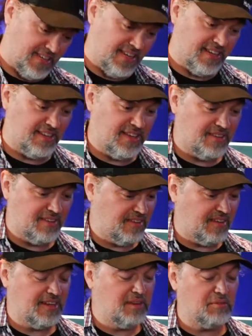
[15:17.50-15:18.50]
and then
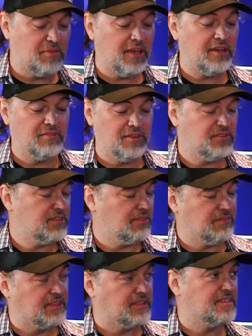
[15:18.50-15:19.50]
I didn't even think of this
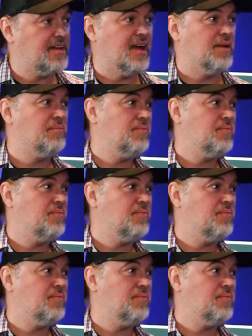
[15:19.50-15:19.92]
stuff at the time.